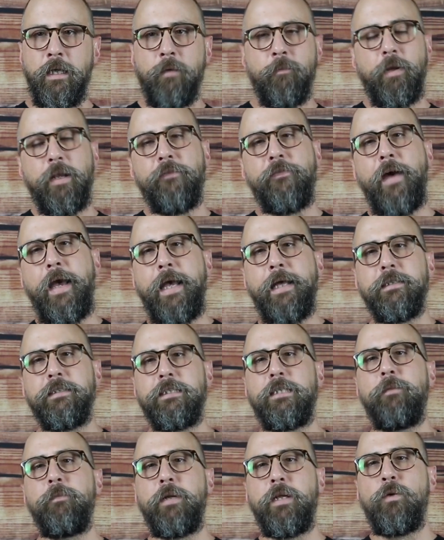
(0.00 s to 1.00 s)
But if I had
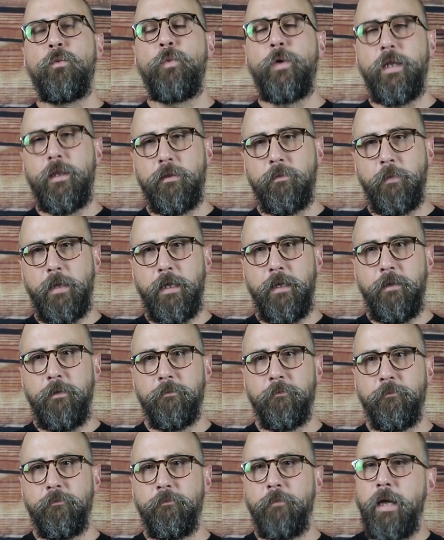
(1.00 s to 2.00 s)
somebody with me,
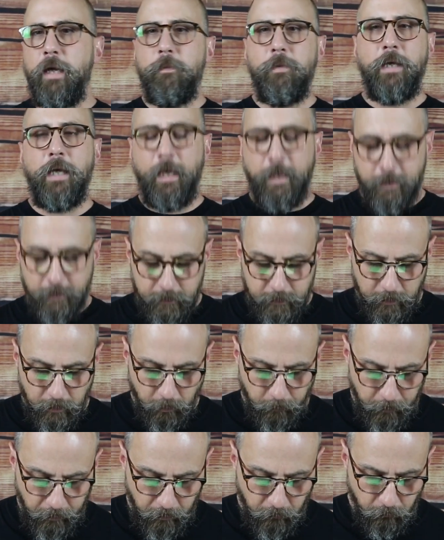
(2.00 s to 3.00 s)
maybe I'd
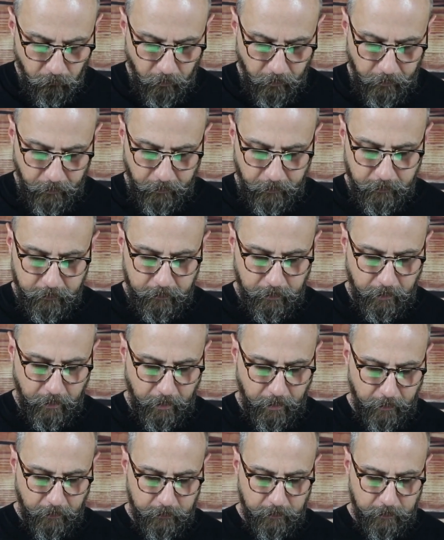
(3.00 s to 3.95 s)
still be running today.